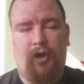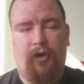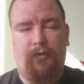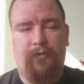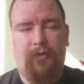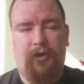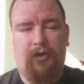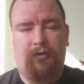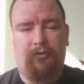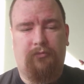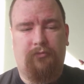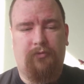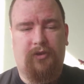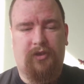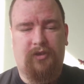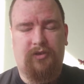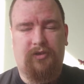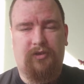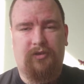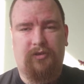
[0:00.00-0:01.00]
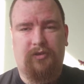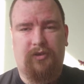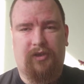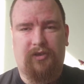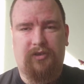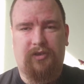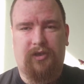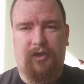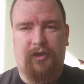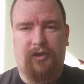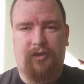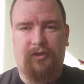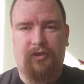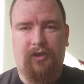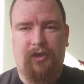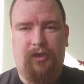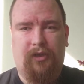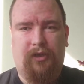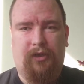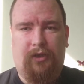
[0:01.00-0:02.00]
mean, that's like
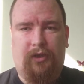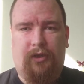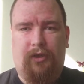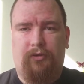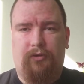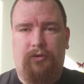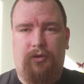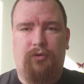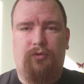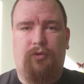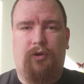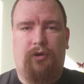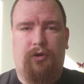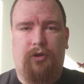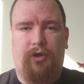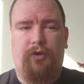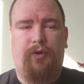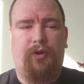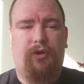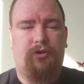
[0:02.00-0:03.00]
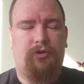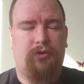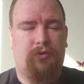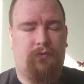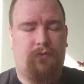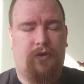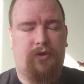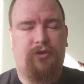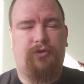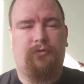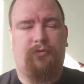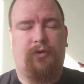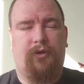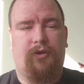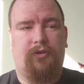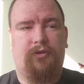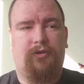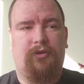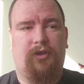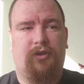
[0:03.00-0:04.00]
you are going to the
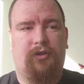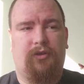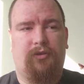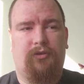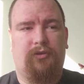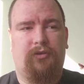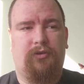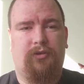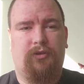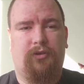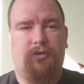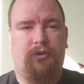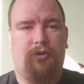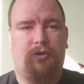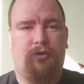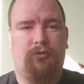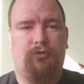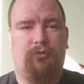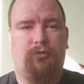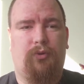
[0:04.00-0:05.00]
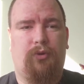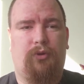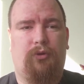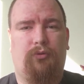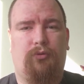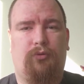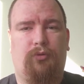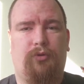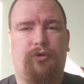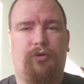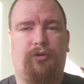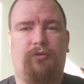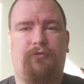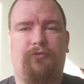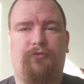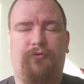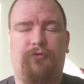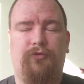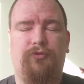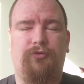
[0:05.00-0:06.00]
restaurant and you will order the
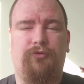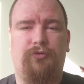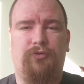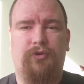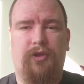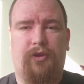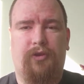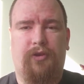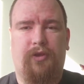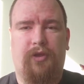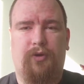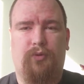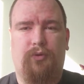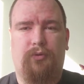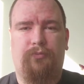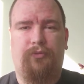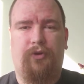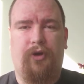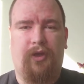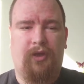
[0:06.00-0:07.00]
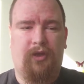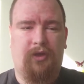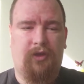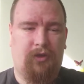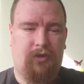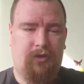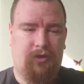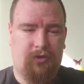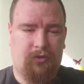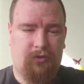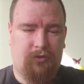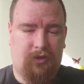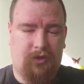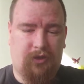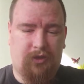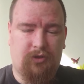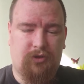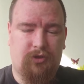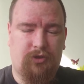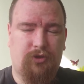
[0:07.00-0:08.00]
food and they will bring
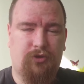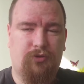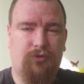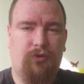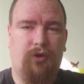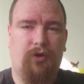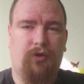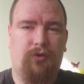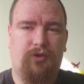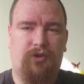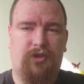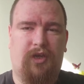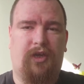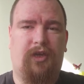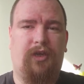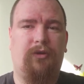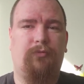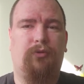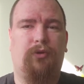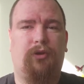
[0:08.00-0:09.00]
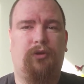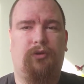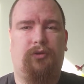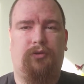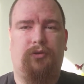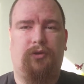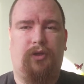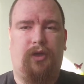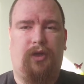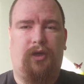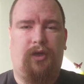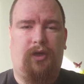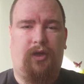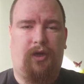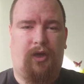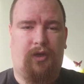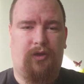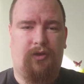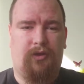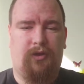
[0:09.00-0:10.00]
it to your table.
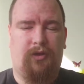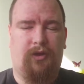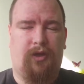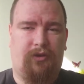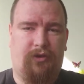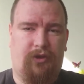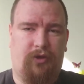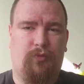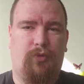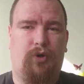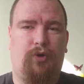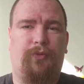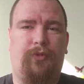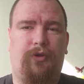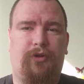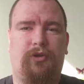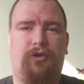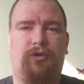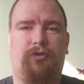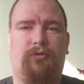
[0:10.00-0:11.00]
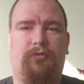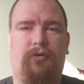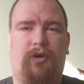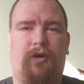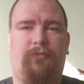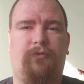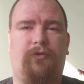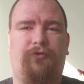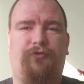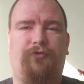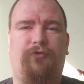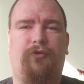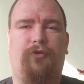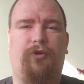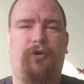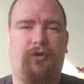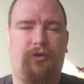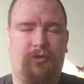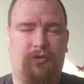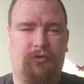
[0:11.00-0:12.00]
And at the moment you grab the
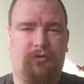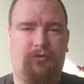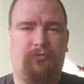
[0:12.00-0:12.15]
fork,